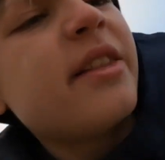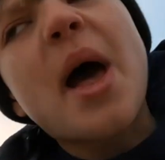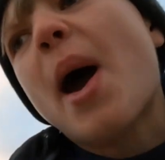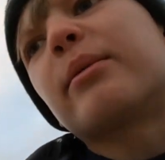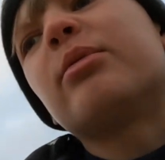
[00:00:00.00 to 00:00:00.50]

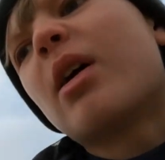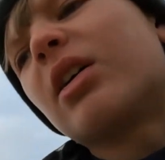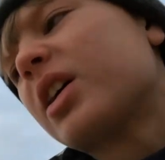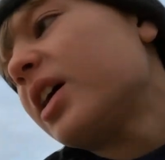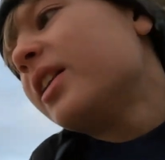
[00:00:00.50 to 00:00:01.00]
now the
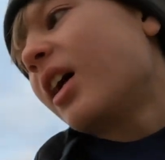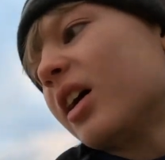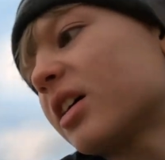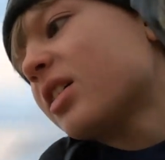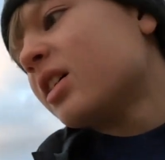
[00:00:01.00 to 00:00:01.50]
milk.
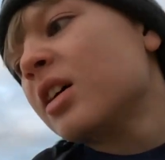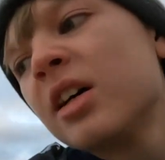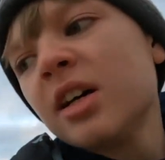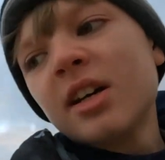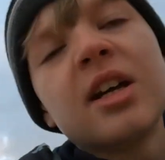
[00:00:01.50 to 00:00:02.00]
No,
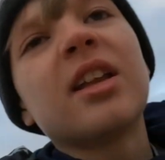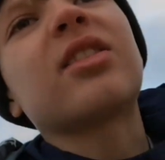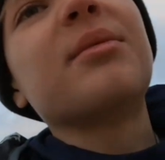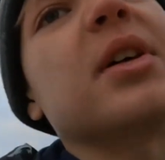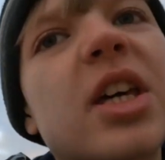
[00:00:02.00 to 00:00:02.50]
it's,
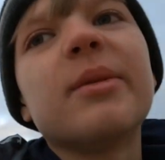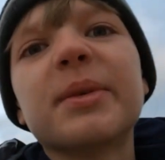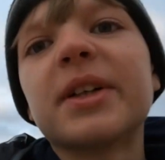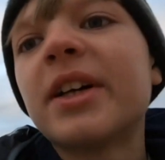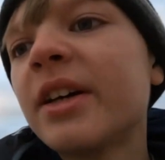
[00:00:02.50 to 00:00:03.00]
gonna be a
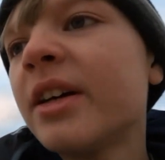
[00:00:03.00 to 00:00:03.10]
keeper.